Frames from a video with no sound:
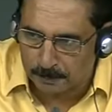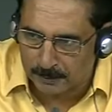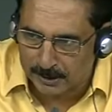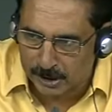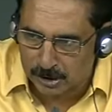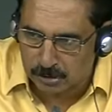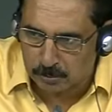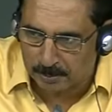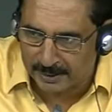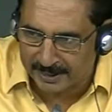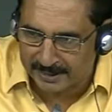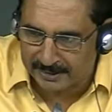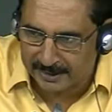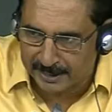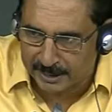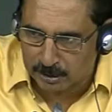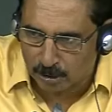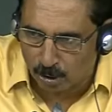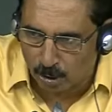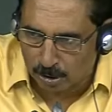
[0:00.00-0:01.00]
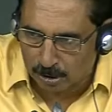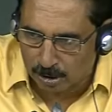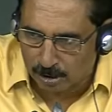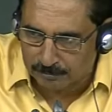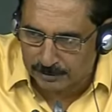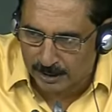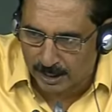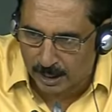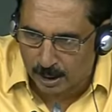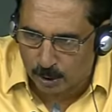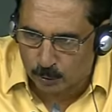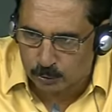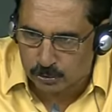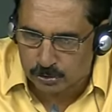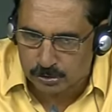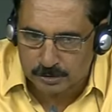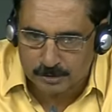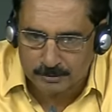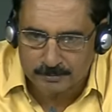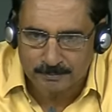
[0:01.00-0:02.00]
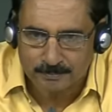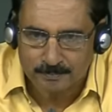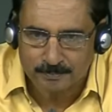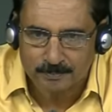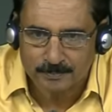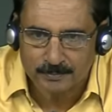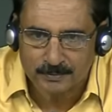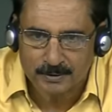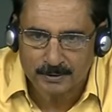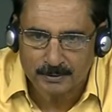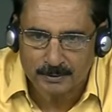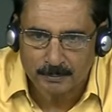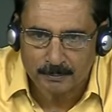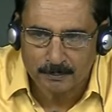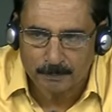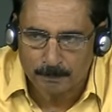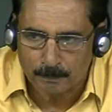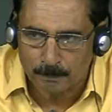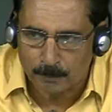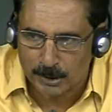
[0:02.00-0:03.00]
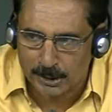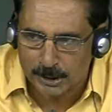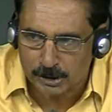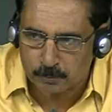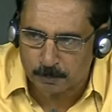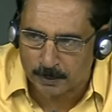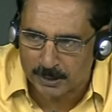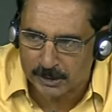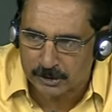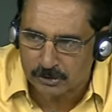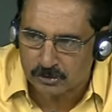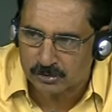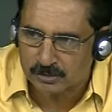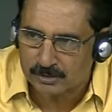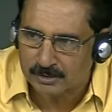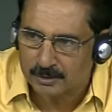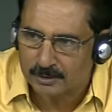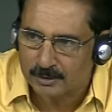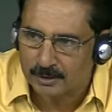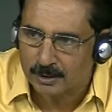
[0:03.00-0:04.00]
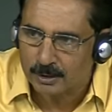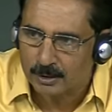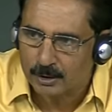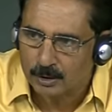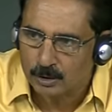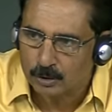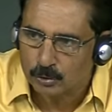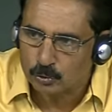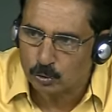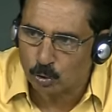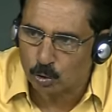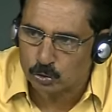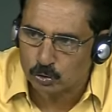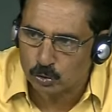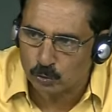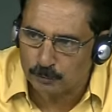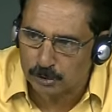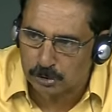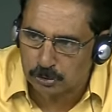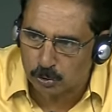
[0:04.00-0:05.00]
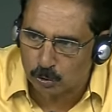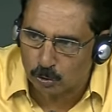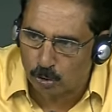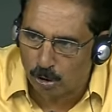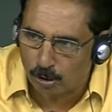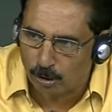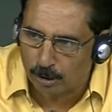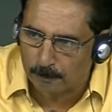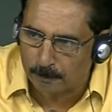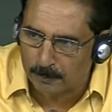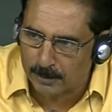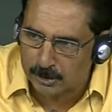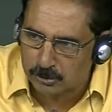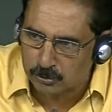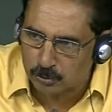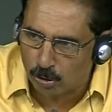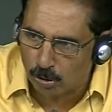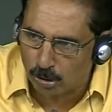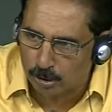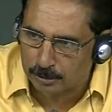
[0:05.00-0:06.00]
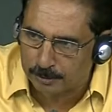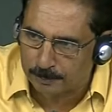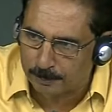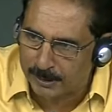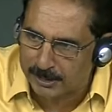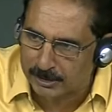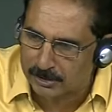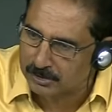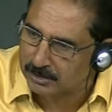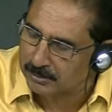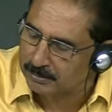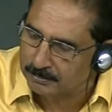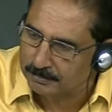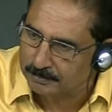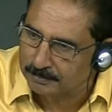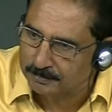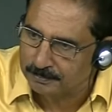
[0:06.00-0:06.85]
to please maintain the order of the house. Please. Those who wish to go out, please go out, please.